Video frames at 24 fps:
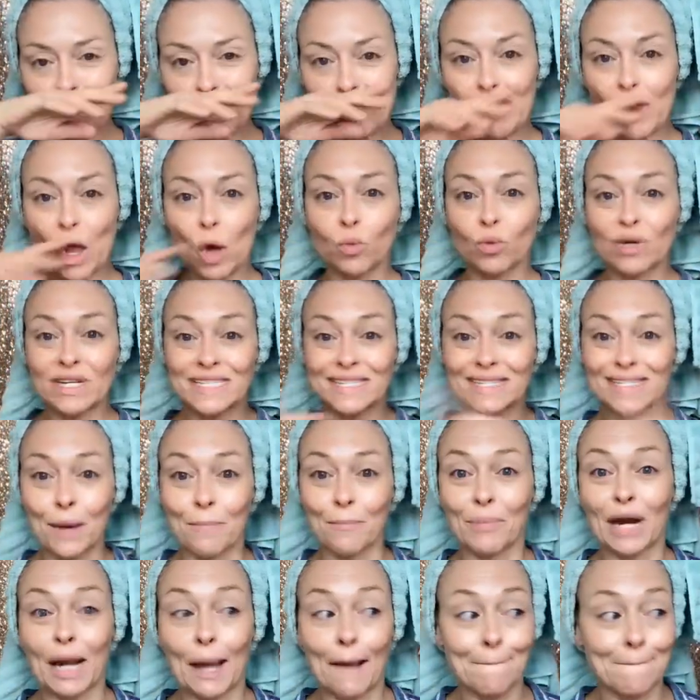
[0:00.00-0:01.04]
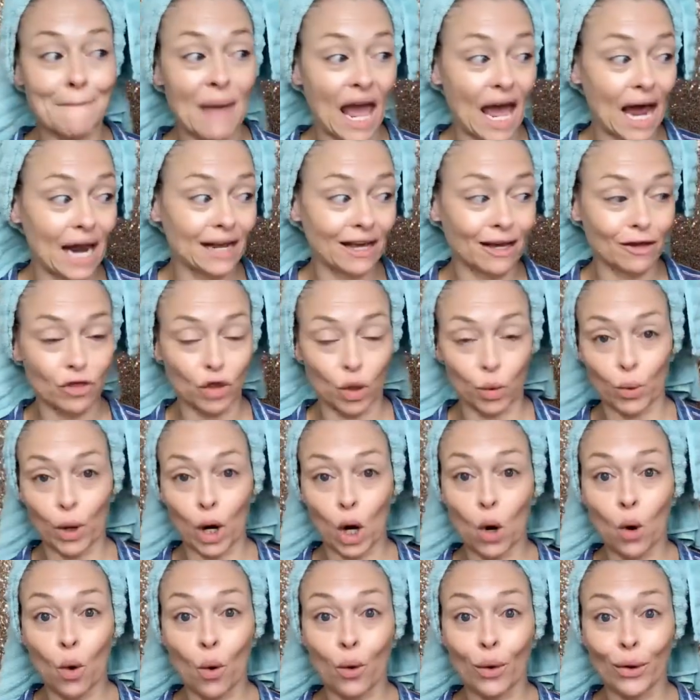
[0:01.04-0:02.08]
with somebody manning the
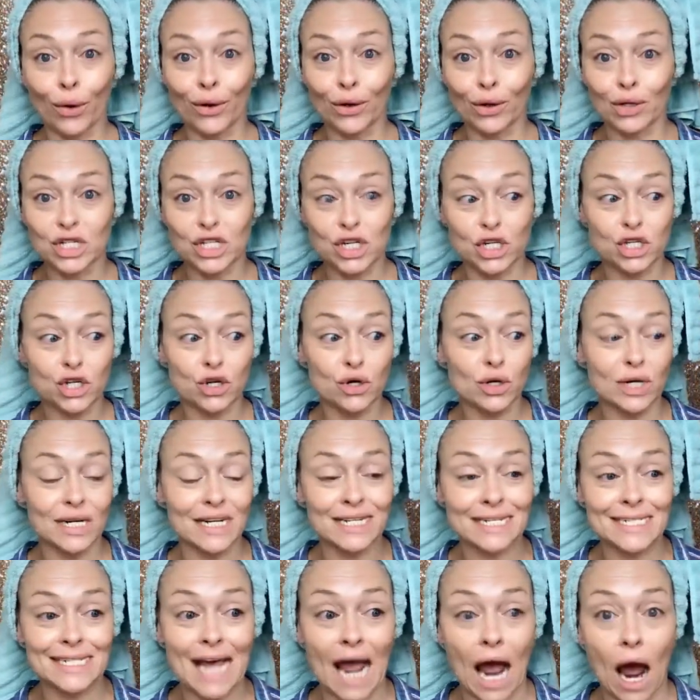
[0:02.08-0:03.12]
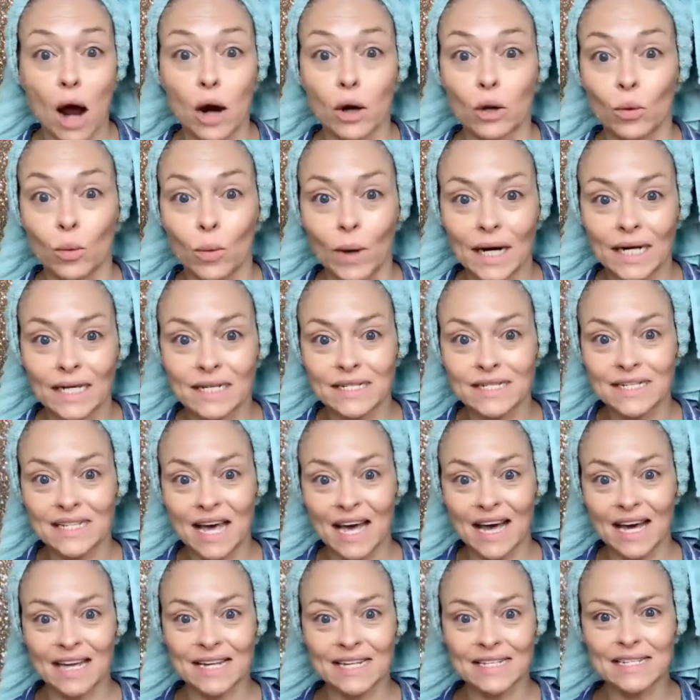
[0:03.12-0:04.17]
recorder to turn it down when he
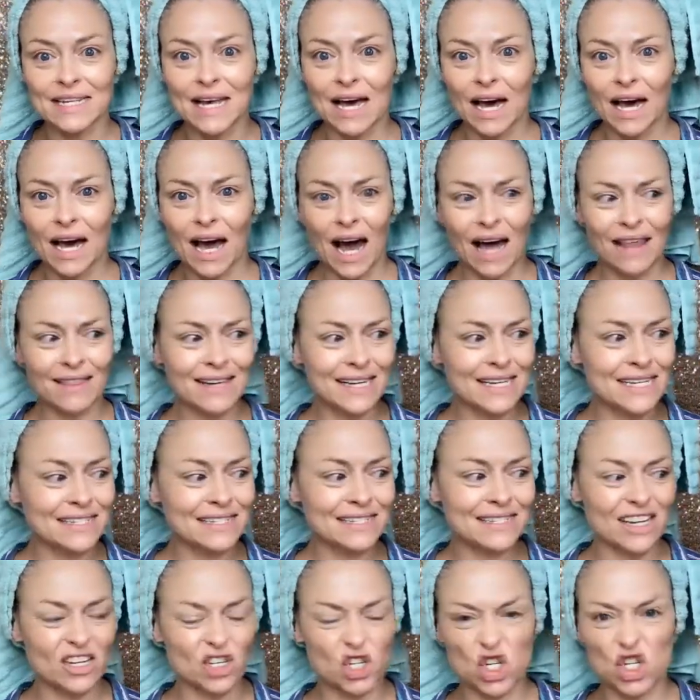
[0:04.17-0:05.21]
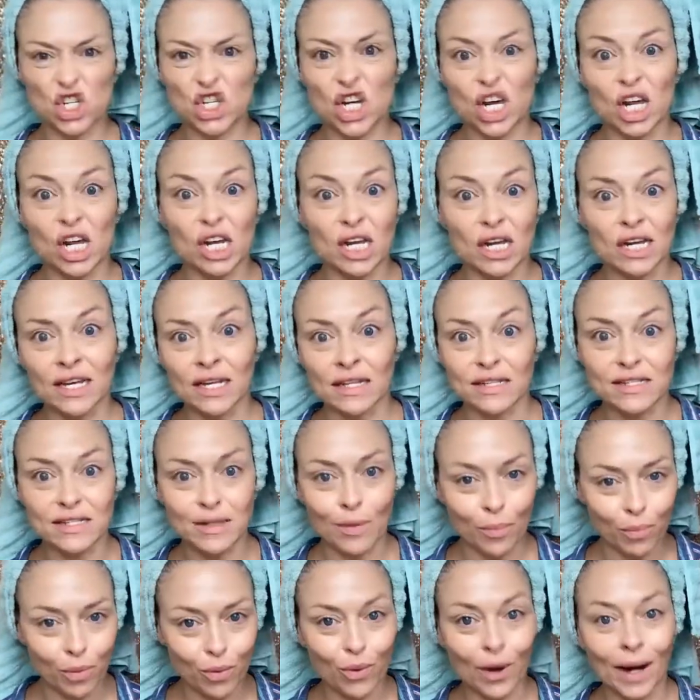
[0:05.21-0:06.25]
says, I think he says shit at
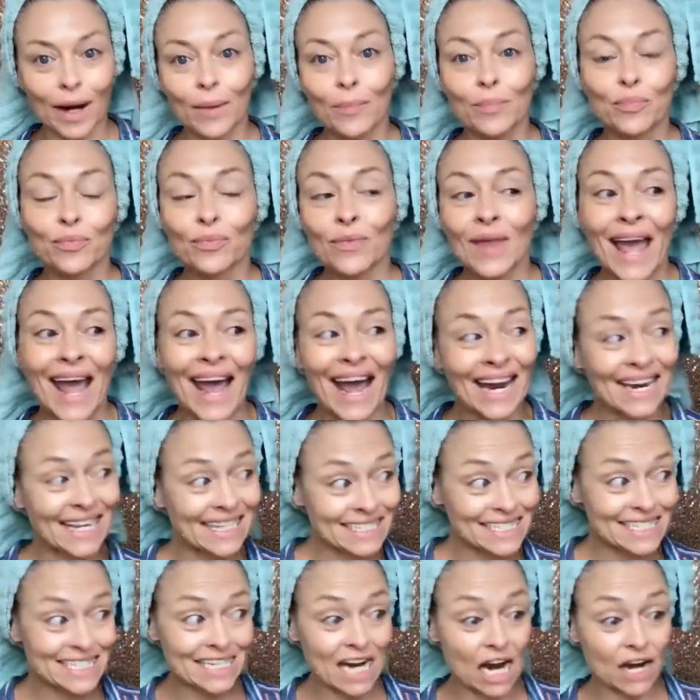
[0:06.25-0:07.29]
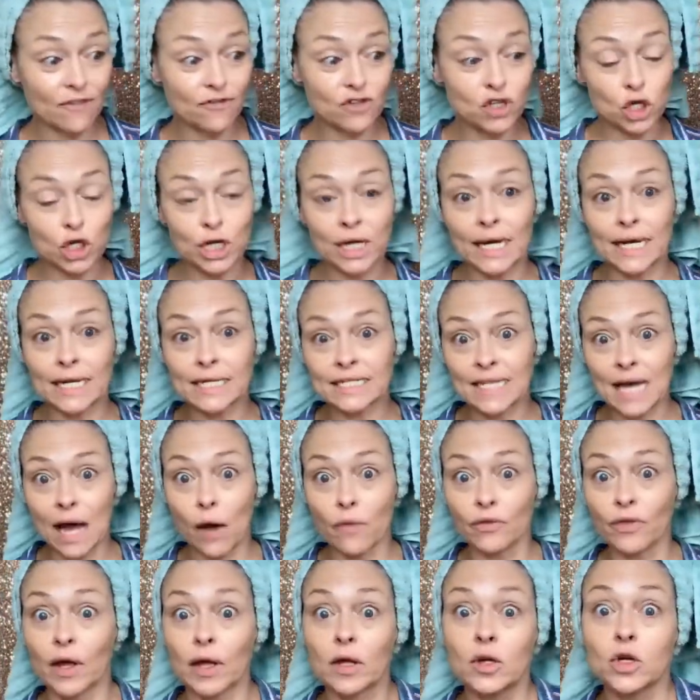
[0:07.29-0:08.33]
some point. And instead of turning it
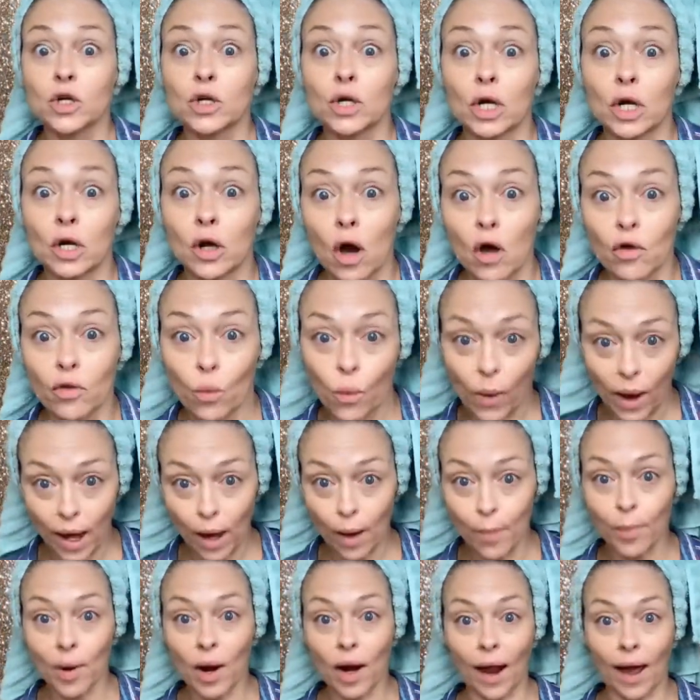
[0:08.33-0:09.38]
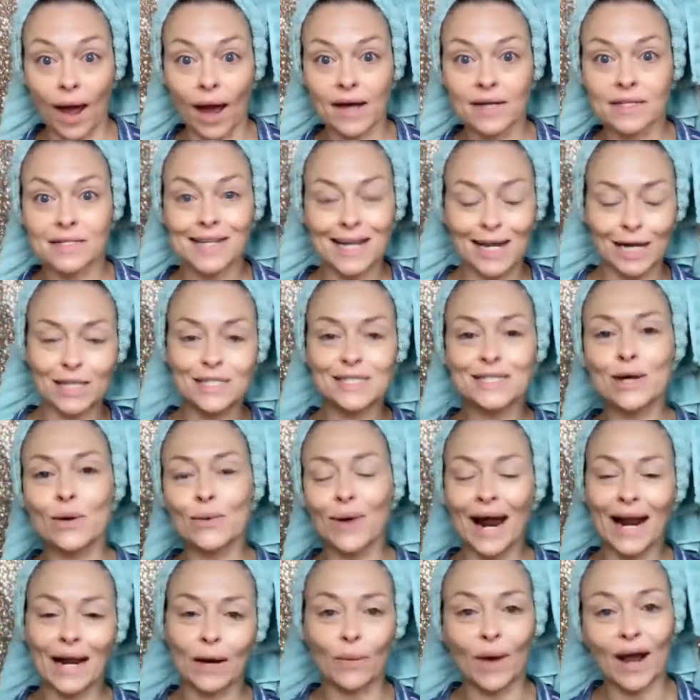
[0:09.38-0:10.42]
down, they turned it all the way up on accident. So
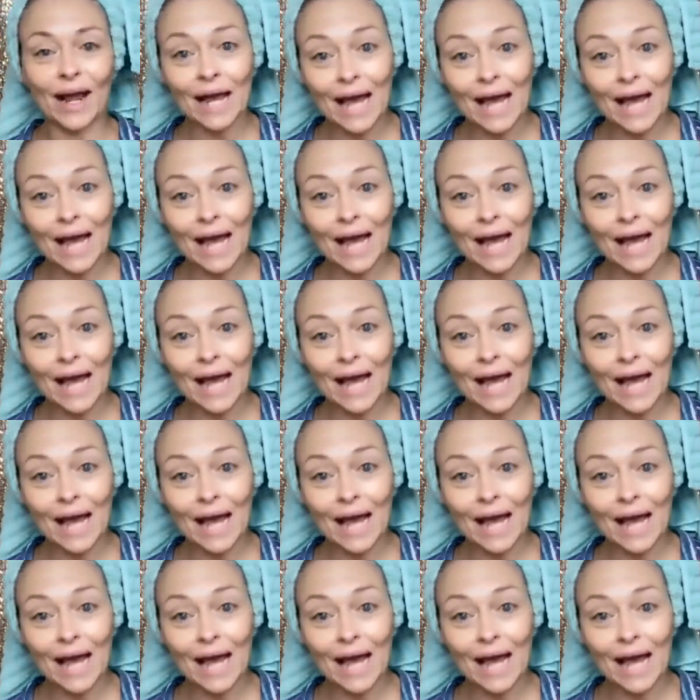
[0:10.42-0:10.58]
anyway,